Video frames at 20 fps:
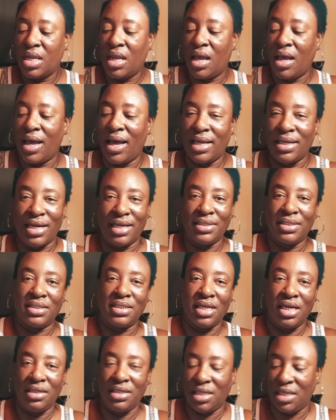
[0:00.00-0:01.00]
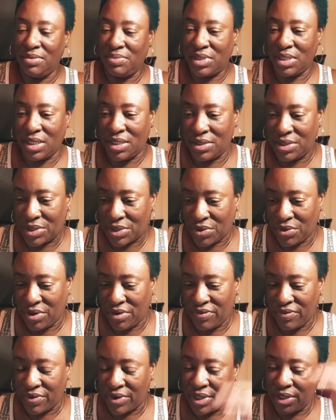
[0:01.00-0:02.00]
I just hate to keep saying his
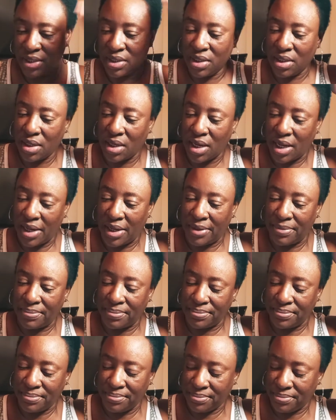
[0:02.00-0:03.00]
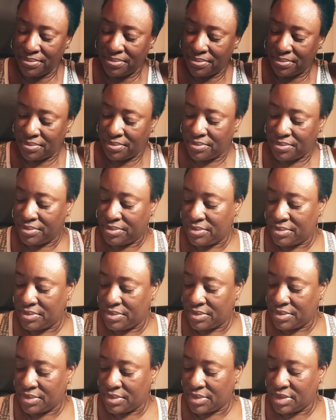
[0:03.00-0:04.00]
girlfriend.
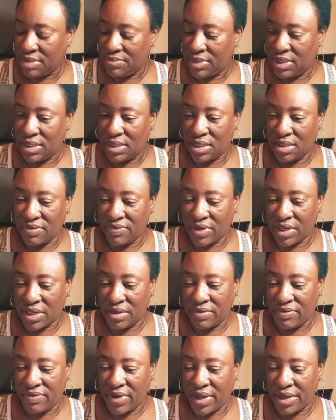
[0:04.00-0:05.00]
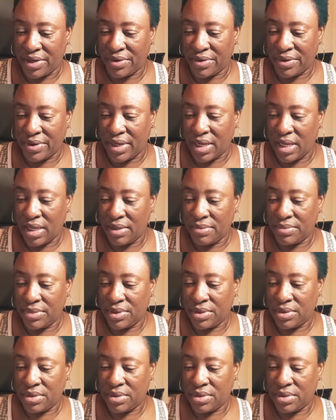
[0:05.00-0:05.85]
Let me see if I can find her name.